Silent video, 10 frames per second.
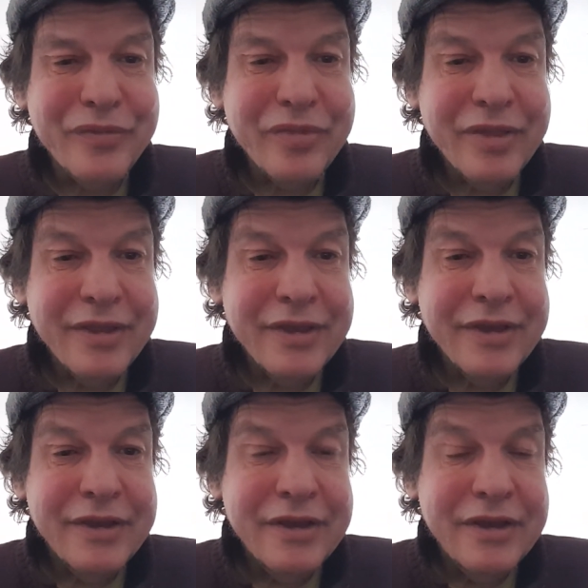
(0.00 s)

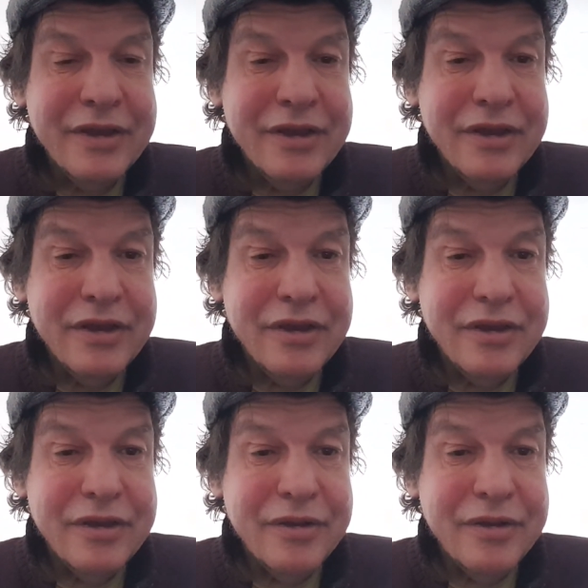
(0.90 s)
No one is speaking in this clip.